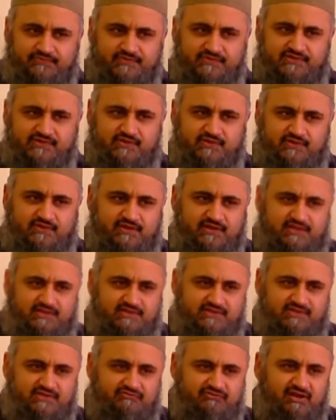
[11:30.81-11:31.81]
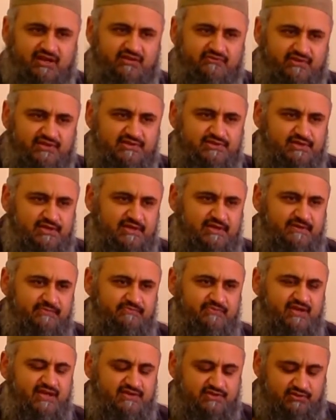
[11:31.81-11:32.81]
So it's irrelevant to
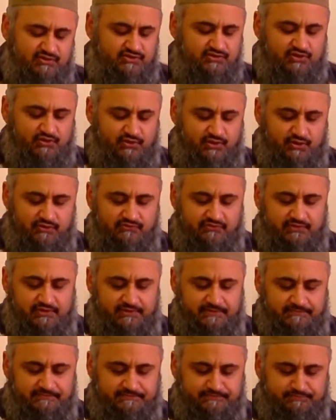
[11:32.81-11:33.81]
him. He has control over it.